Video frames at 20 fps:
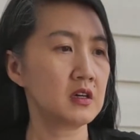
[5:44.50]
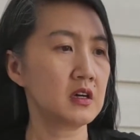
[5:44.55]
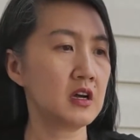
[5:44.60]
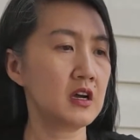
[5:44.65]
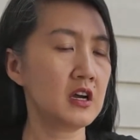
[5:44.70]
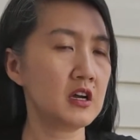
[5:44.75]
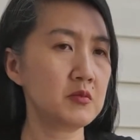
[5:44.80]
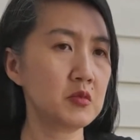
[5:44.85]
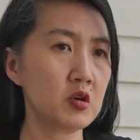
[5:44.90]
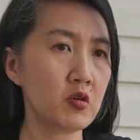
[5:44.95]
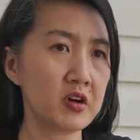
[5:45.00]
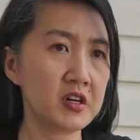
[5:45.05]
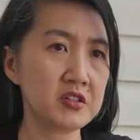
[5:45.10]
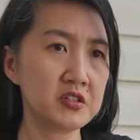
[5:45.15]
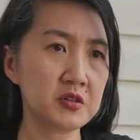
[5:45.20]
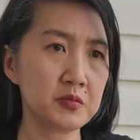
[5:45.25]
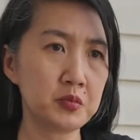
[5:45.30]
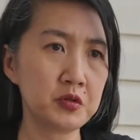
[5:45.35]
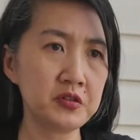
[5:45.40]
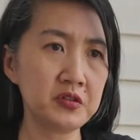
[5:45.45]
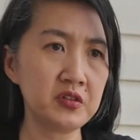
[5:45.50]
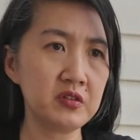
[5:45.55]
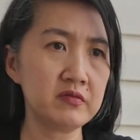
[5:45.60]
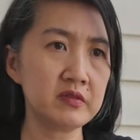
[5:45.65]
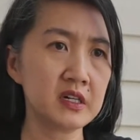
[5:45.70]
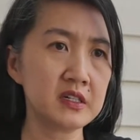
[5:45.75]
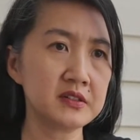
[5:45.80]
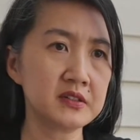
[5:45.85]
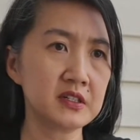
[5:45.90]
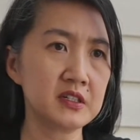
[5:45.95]
I'm going to put the
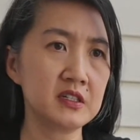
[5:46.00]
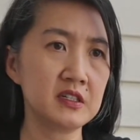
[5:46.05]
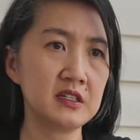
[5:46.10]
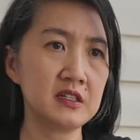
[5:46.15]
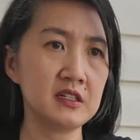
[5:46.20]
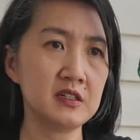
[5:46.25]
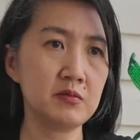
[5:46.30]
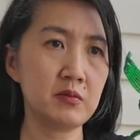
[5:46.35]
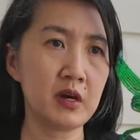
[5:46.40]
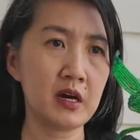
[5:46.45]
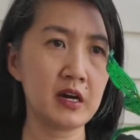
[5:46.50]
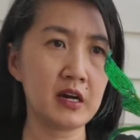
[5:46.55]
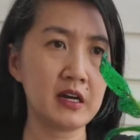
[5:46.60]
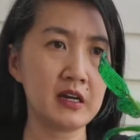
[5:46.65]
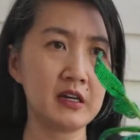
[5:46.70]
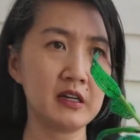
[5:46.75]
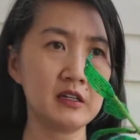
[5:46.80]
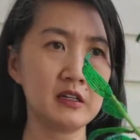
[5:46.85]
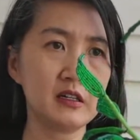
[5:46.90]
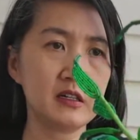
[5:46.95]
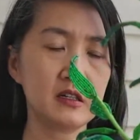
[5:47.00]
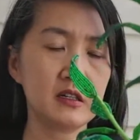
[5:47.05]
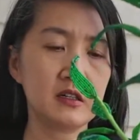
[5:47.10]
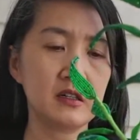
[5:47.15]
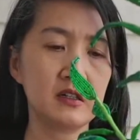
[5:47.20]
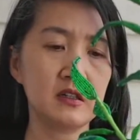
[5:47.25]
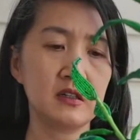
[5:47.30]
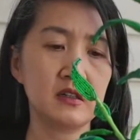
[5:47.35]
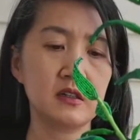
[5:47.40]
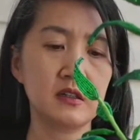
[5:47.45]
resin in my
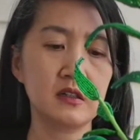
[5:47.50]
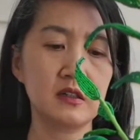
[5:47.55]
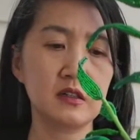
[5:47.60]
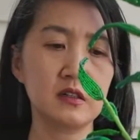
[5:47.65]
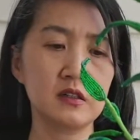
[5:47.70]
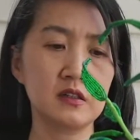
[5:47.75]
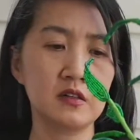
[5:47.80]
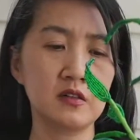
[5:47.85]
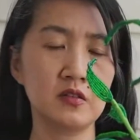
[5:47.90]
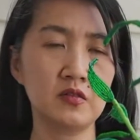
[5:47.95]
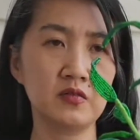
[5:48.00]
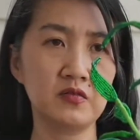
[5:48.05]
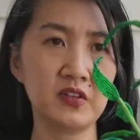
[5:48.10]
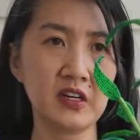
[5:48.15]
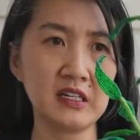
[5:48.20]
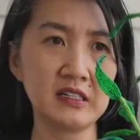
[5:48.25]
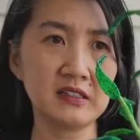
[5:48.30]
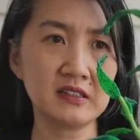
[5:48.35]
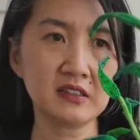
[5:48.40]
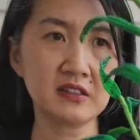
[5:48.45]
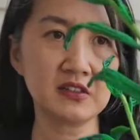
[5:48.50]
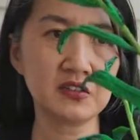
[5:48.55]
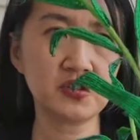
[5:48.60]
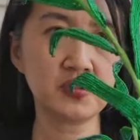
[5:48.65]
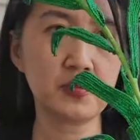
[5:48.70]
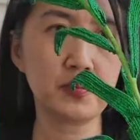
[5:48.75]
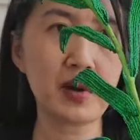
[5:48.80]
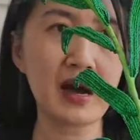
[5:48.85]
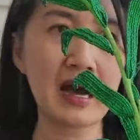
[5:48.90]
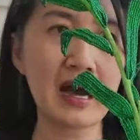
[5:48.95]
vases
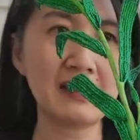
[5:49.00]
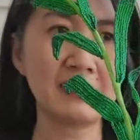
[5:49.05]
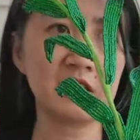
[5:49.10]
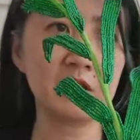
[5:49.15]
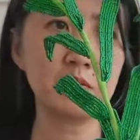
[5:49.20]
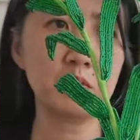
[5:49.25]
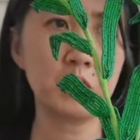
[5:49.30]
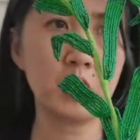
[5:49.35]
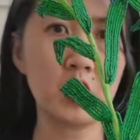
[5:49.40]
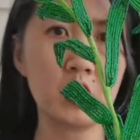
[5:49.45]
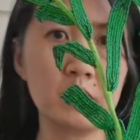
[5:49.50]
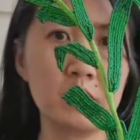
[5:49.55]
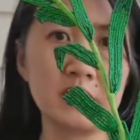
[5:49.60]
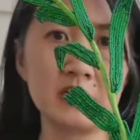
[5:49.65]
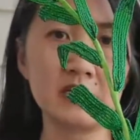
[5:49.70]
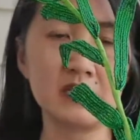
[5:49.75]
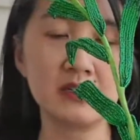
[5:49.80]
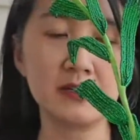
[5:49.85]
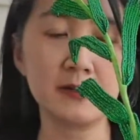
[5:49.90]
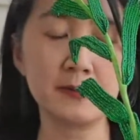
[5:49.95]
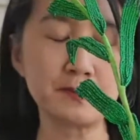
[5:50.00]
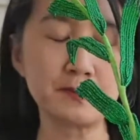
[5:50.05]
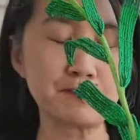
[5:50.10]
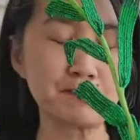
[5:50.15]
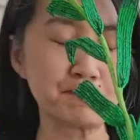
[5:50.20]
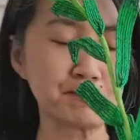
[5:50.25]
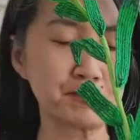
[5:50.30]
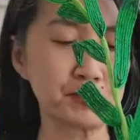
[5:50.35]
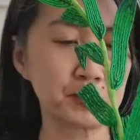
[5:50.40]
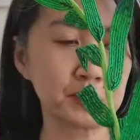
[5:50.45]
to pot them permanently.
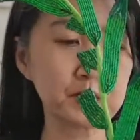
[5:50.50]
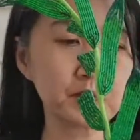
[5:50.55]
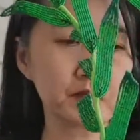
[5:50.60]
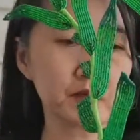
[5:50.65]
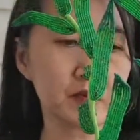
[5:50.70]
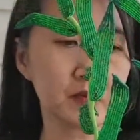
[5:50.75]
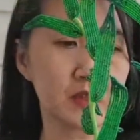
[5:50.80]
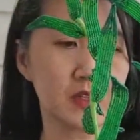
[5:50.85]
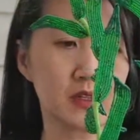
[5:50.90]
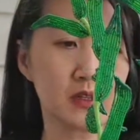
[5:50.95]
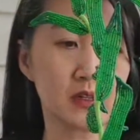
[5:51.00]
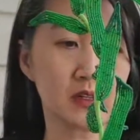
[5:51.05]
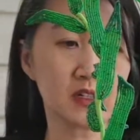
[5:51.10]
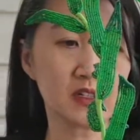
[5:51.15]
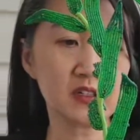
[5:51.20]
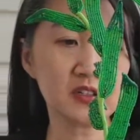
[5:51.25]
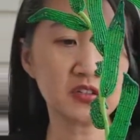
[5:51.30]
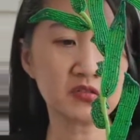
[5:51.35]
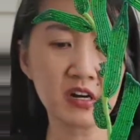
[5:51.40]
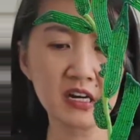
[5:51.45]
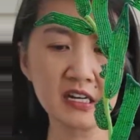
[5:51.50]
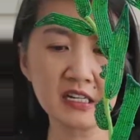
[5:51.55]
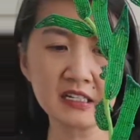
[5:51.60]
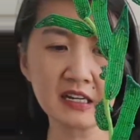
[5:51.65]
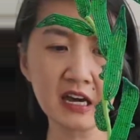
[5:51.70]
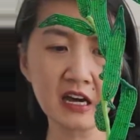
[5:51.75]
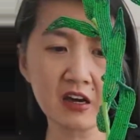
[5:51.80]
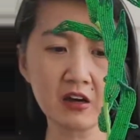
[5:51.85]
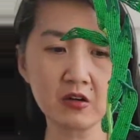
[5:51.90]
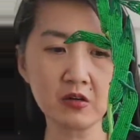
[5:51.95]
Because right
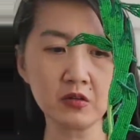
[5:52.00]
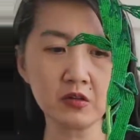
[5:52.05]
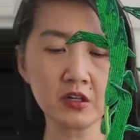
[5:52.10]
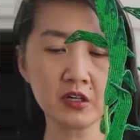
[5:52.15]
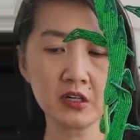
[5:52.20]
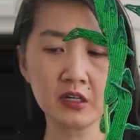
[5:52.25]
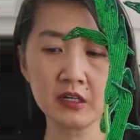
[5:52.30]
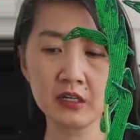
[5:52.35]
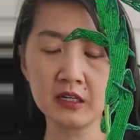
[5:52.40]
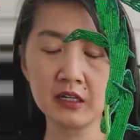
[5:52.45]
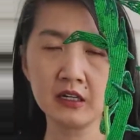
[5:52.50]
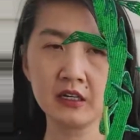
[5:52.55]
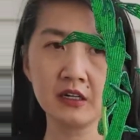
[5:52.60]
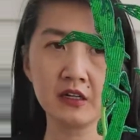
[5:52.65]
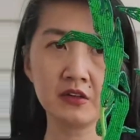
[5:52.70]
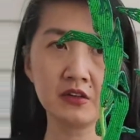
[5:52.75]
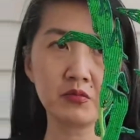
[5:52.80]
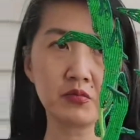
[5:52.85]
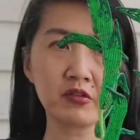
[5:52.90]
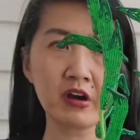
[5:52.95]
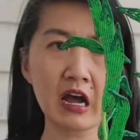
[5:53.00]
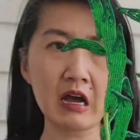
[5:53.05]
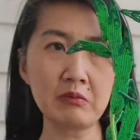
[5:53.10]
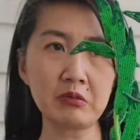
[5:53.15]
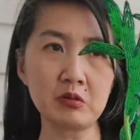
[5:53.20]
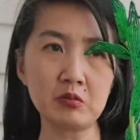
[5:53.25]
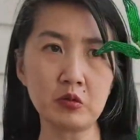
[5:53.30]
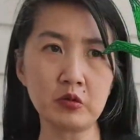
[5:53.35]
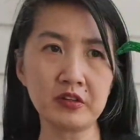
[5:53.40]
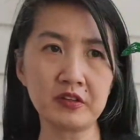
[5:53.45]
now, the
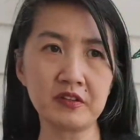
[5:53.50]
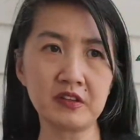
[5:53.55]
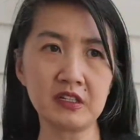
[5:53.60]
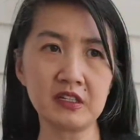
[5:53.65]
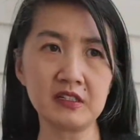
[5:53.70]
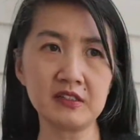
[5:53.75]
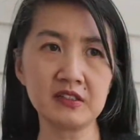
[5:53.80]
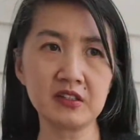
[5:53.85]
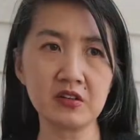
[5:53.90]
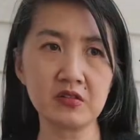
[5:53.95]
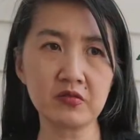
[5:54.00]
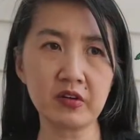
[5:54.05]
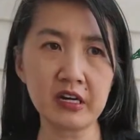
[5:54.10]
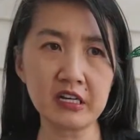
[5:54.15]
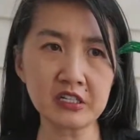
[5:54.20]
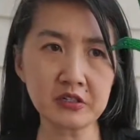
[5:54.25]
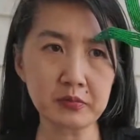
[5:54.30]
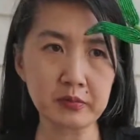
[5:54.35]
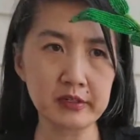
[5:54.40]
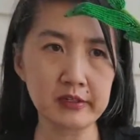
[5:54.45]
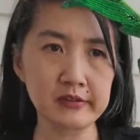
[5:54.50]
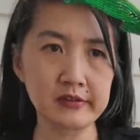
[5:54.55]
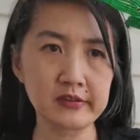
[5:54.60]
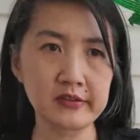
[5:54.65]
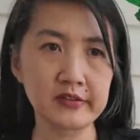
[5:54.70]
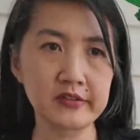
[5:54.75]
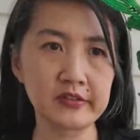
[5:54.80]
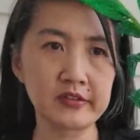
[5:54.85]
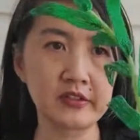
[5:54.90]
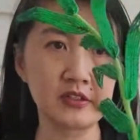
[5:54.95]
problem with these
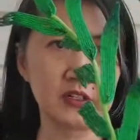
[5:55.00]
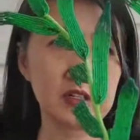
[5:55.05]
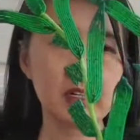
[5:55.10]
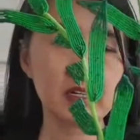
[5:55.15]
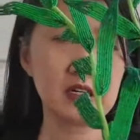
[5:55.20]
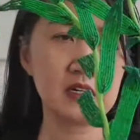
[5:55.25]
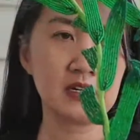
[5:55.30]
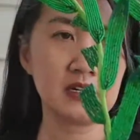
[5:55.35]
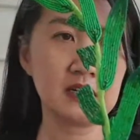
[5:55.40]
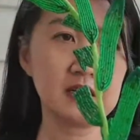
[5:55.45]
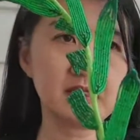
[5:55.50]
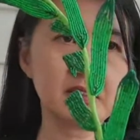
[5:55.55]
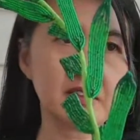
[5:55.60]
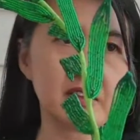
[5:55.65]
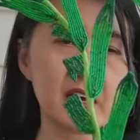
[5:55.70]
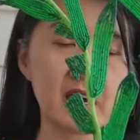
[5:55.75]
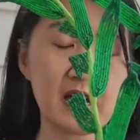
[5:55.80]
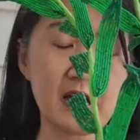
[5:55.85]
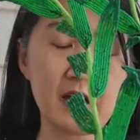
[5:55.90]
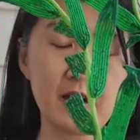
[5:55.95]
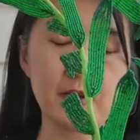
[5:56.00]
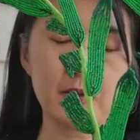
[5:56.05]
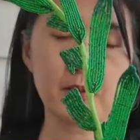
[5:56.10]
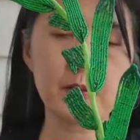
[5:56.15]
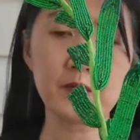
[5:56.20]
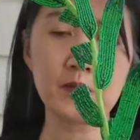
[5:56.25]
arrangements is that